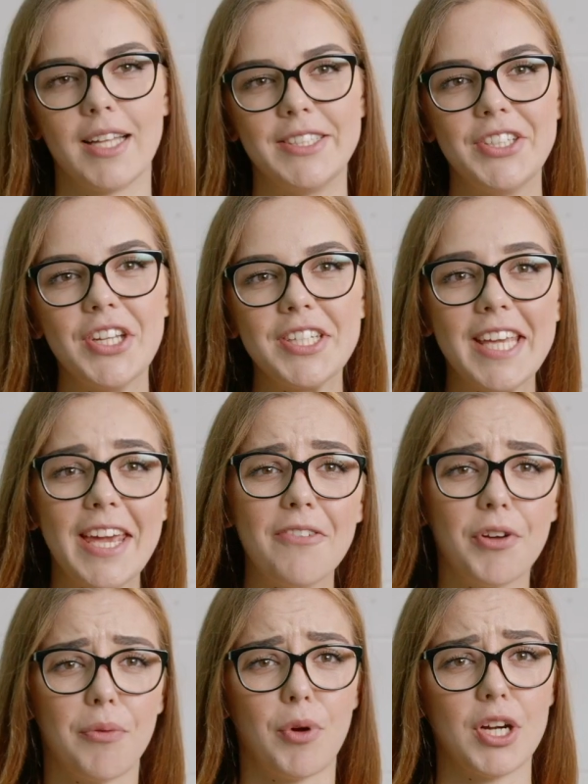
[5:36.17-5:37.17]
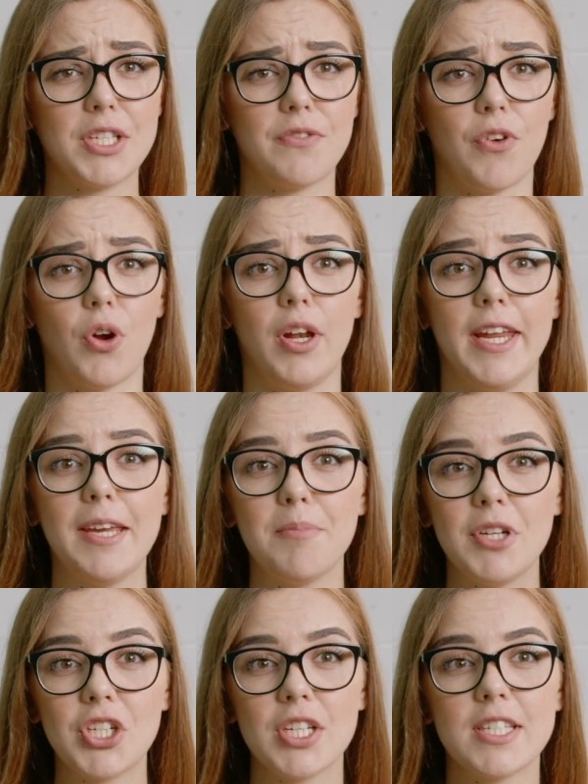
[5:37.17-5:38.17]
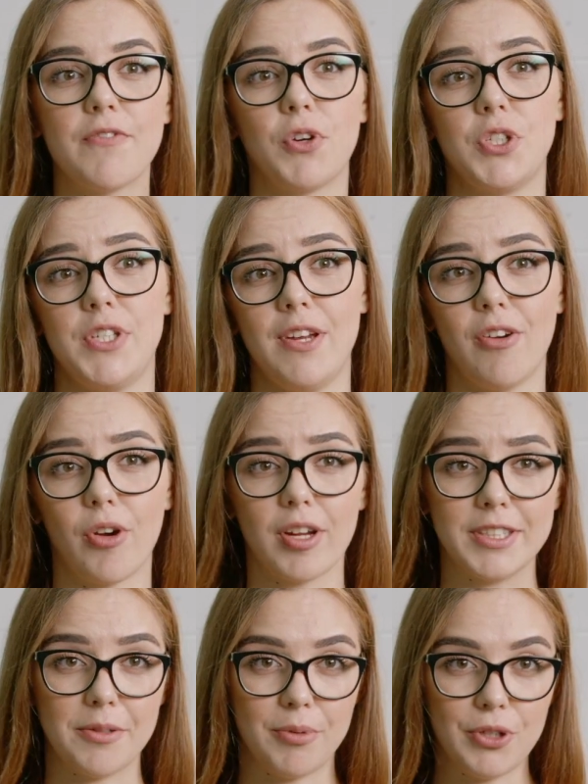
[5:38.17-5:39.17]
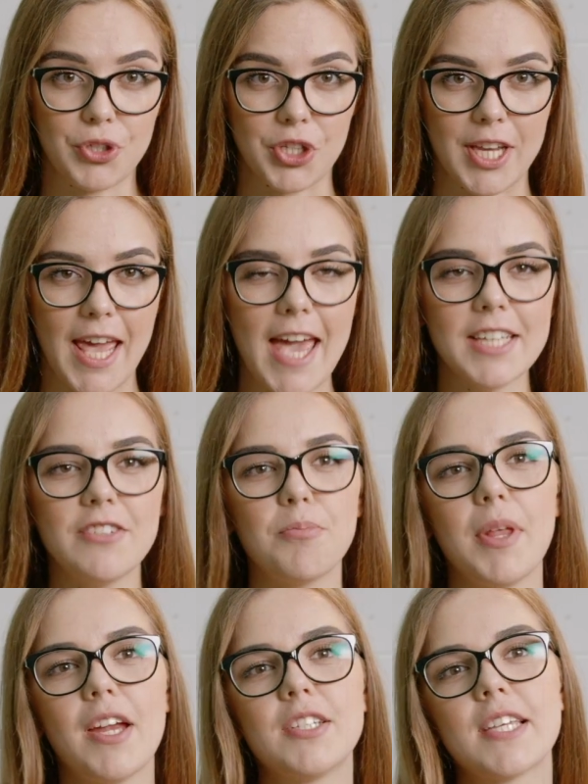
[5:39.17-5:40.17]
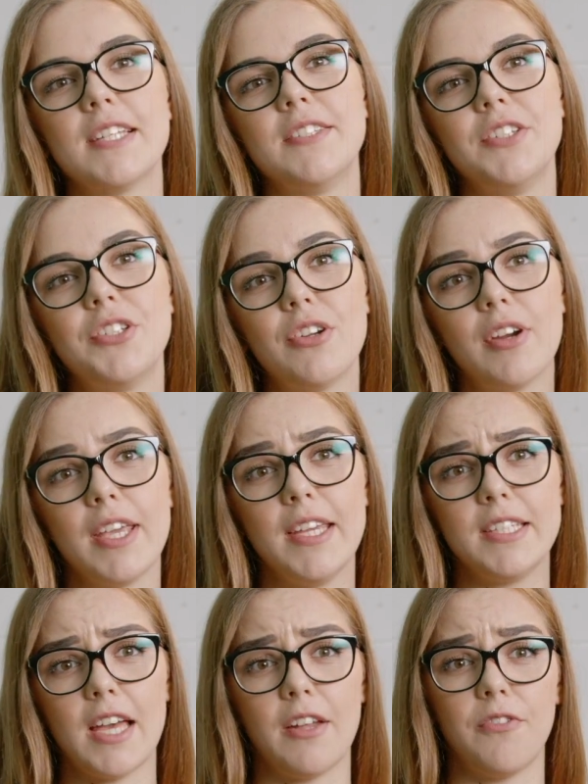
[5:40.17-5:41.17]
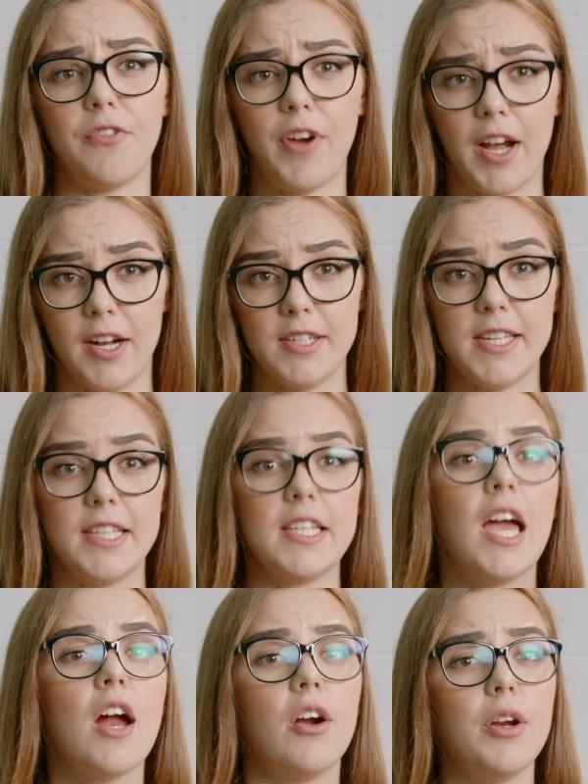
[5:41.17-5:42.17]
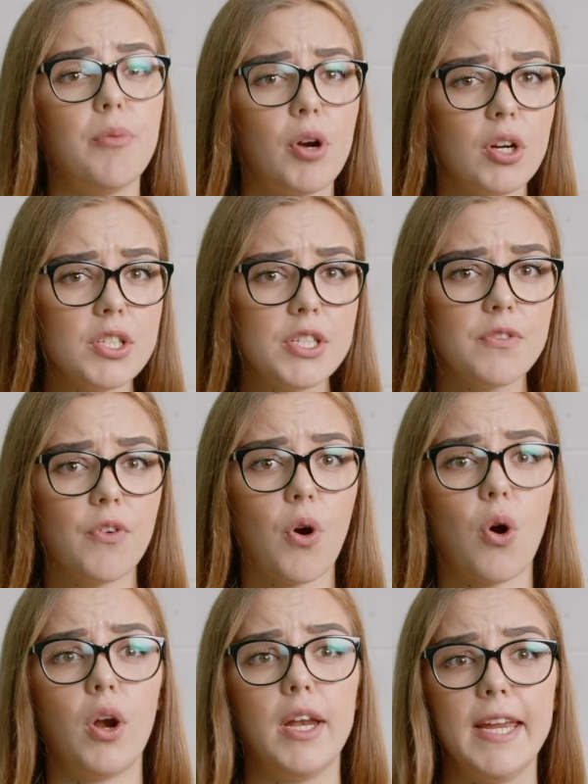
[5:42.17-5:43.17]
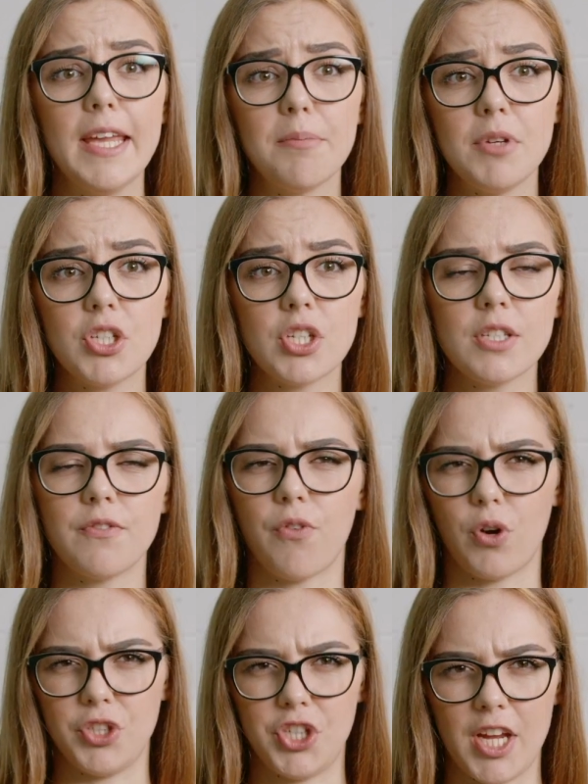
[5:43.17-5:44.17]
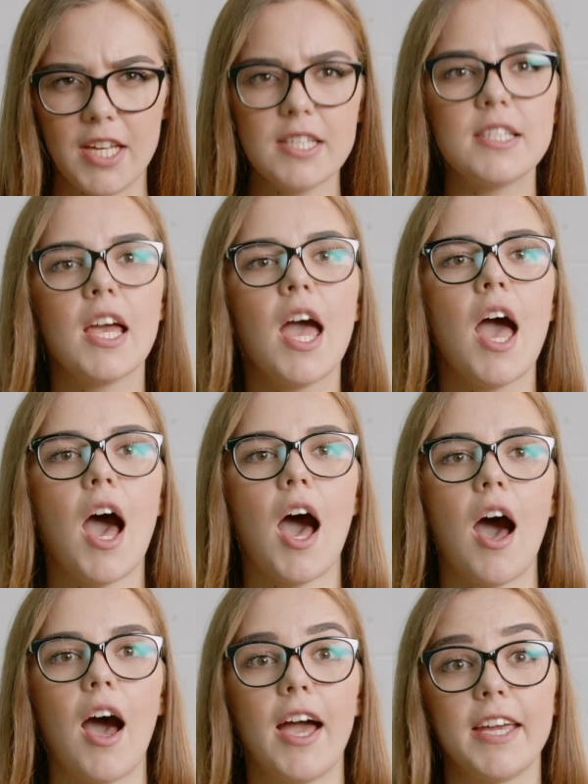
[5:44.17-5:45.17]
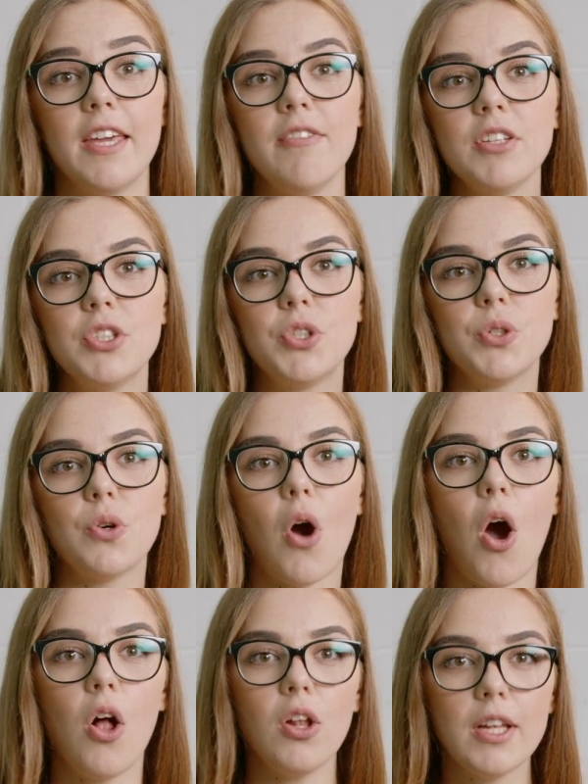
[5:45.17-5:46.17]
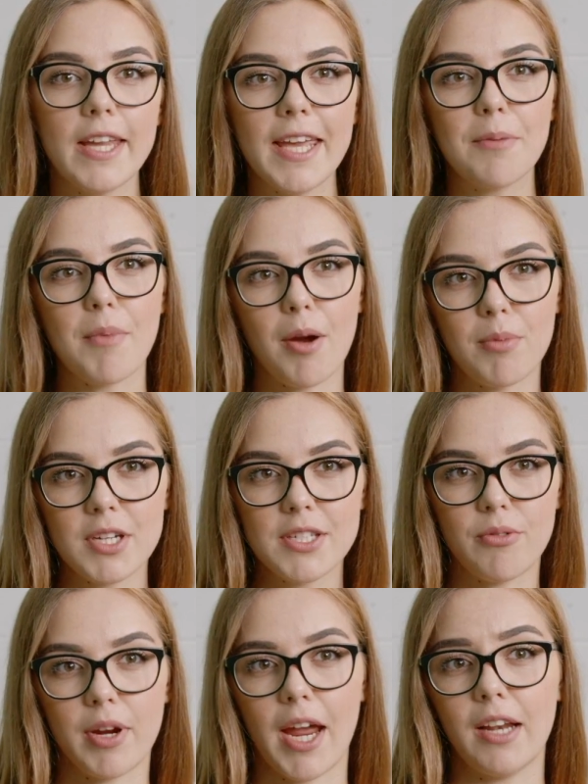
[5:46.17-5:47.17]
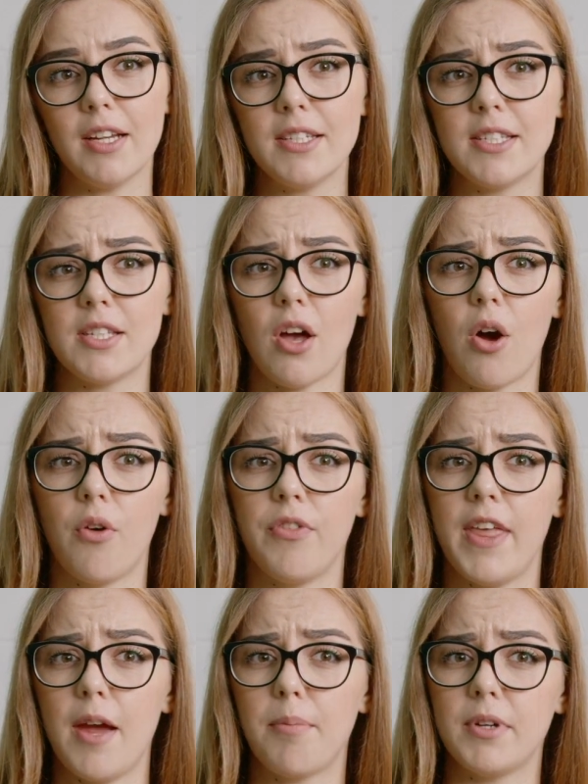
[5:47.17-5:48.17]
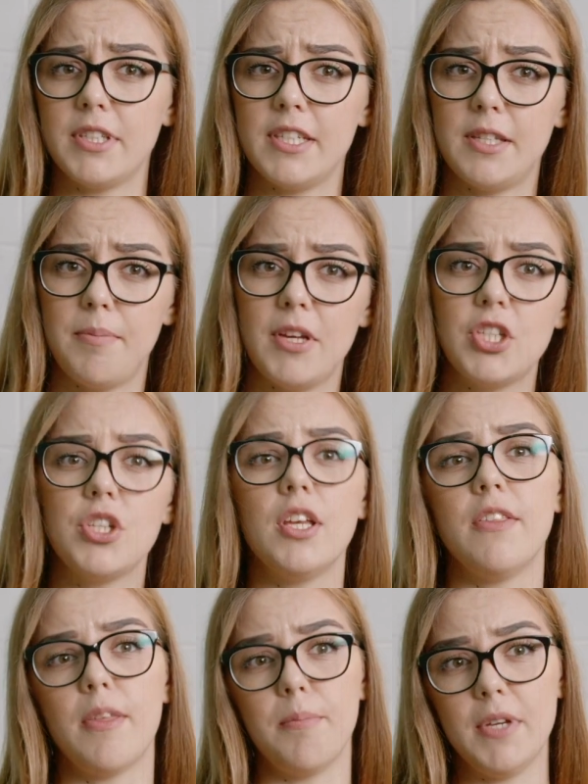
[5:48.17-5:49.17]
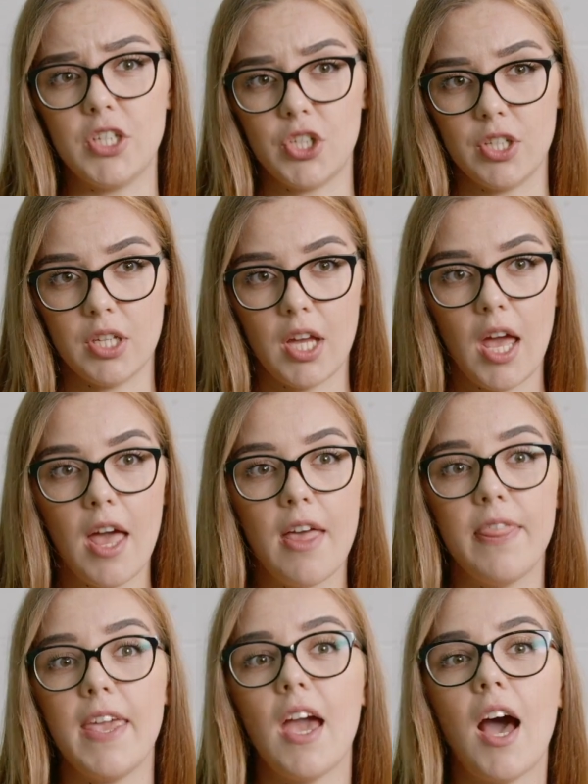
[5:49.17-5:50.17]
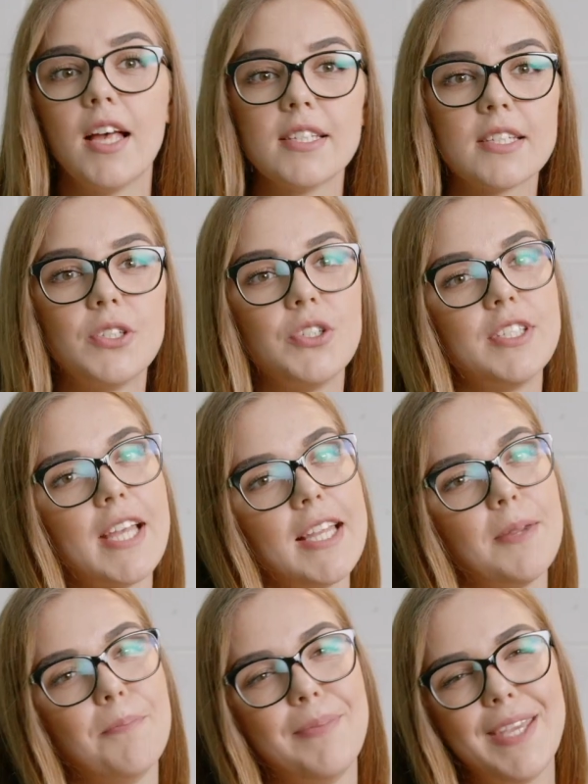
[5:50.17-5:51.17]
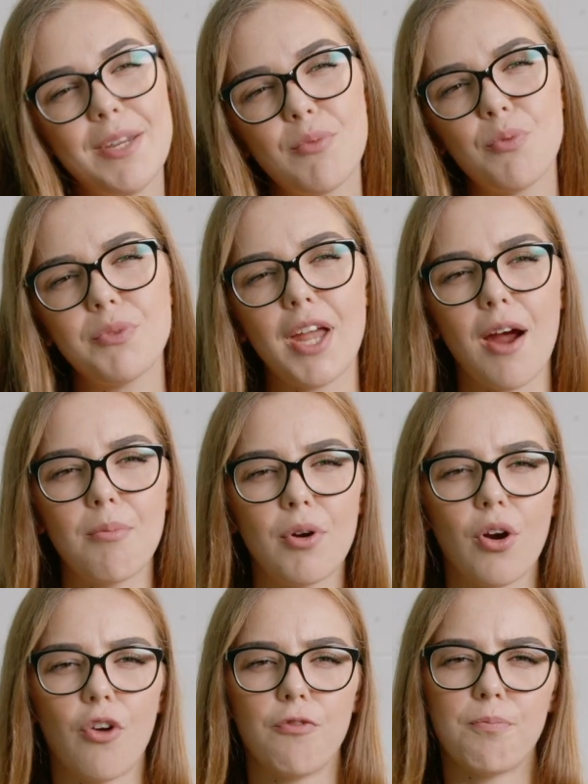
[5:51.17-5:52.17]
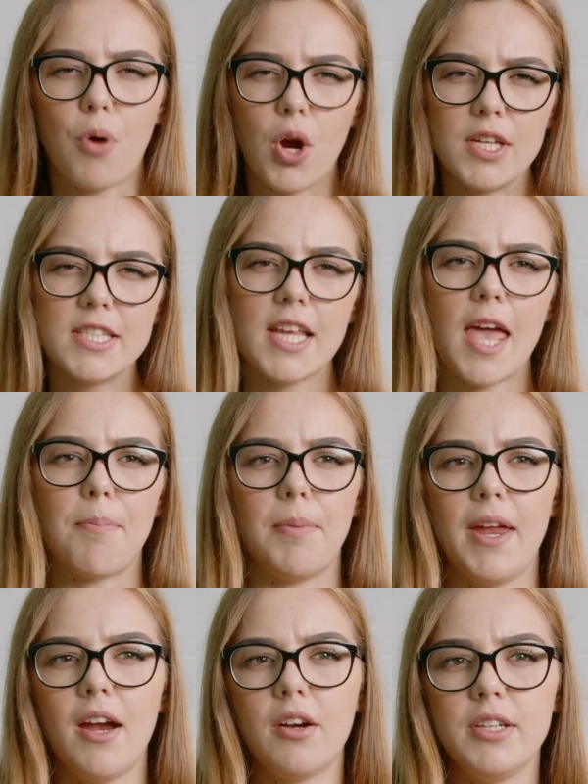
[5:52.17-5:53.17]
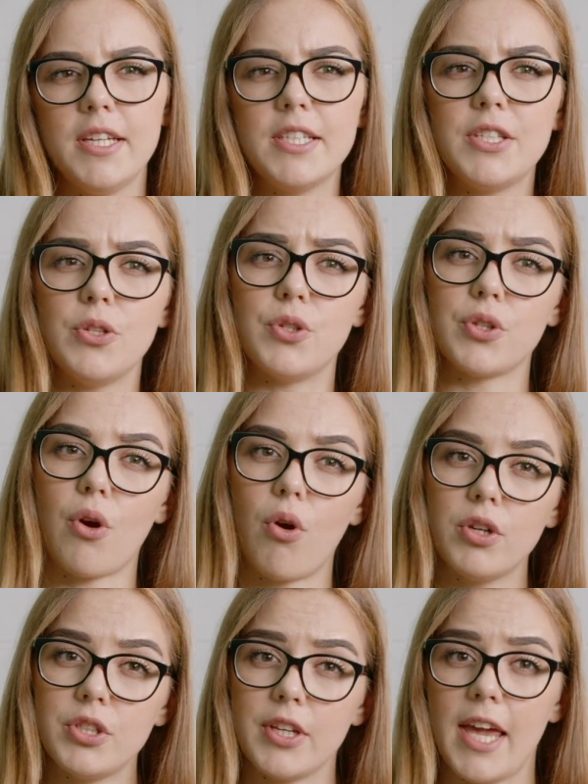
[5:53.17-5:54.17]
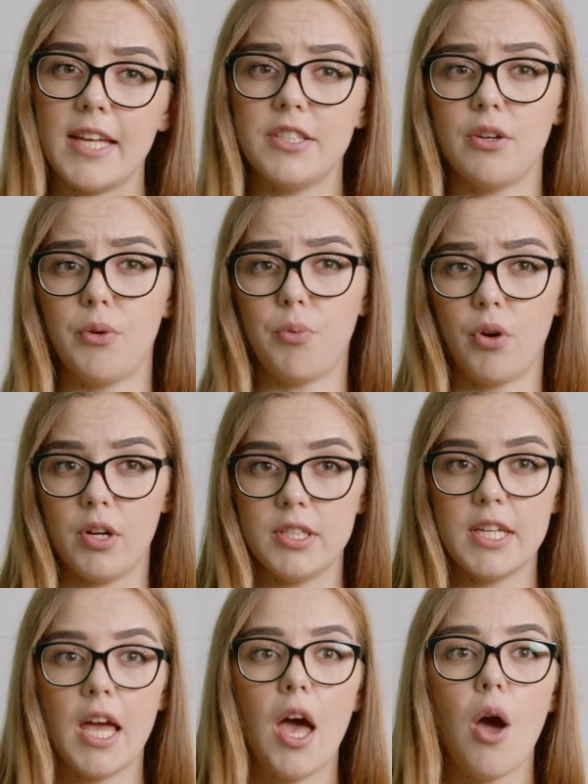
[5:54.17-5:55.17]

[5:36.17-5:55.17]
Do not give rewards for League missions for zero contribution. Active players consider it unfair that rewards for League missions for chests are given to all League members regardless of their participation in the mission. They ask to set a minimum number of points a player needs to score to get a reward.